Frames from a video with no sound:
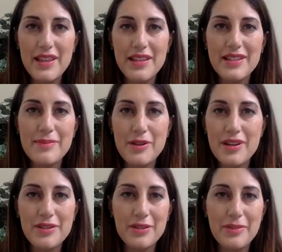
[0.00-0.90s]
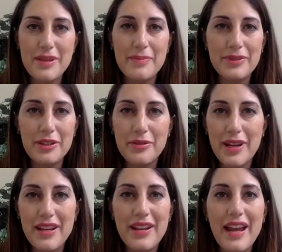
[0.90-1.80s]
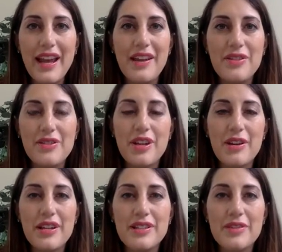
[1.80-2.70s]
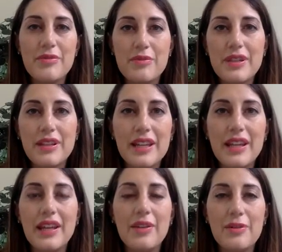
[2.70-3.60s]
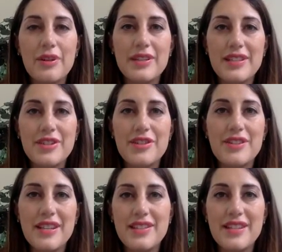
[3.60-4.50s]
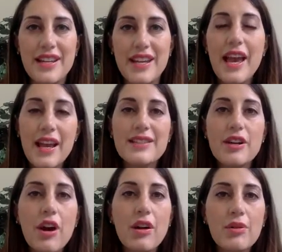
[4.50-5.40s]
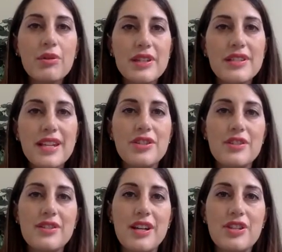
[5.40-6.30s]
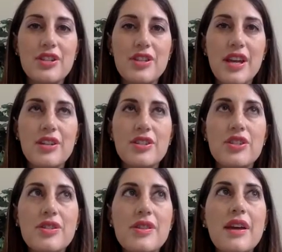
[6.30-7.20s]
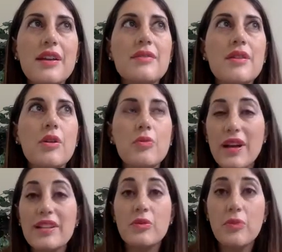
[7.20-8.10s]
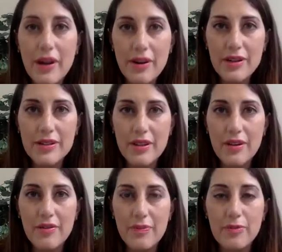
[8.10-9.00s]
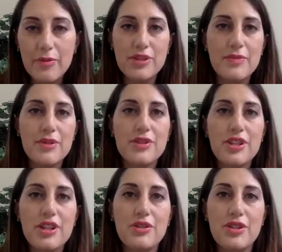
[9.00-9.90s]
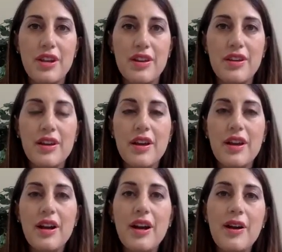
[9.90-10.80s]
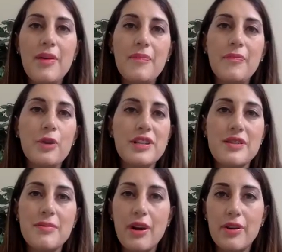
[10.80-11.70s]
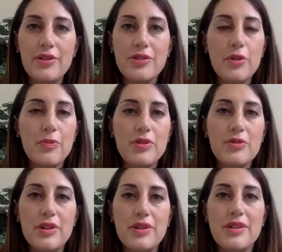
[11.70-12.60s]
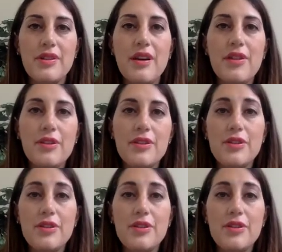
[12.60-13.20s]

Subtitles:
These communities are getting obliterated, and there isn't really an organization that's dedicated. Because there are organizations that raise awareness of Christian persecution, Voice of the Martyrs, Open Doors, and other.